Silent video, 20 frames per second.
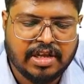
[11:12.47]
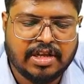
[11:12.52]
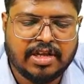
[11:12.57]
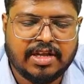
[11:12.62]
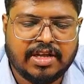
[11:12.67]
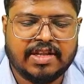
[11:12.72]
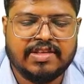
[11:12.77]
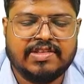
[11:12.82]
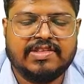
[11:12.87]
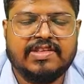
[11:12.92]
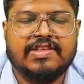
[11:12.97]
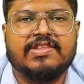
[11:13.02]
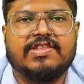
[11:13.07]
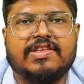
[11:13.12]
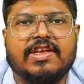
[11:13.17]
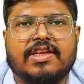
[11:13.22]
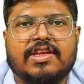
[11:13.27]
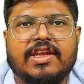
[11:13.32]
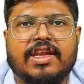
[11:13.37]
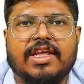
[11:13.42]

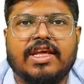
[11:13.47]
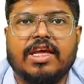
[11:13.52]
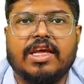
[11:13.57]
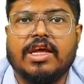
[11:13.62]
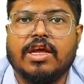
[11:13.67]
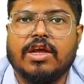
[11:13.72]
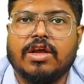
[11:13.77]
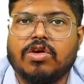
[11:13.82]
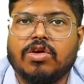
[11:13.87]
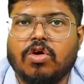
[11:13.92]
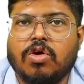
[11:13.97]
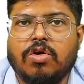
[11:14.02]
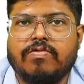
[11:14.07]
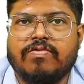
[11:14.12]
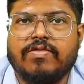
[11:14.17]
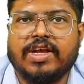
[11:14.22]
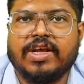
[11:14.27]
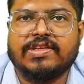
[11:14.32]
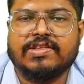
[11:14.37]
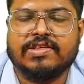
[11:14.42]
Consistently
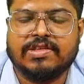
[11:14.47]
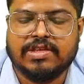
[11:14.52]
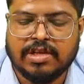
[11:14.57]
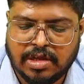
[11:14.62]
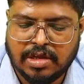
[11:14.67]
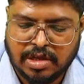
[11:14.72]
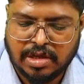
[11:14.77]
convex.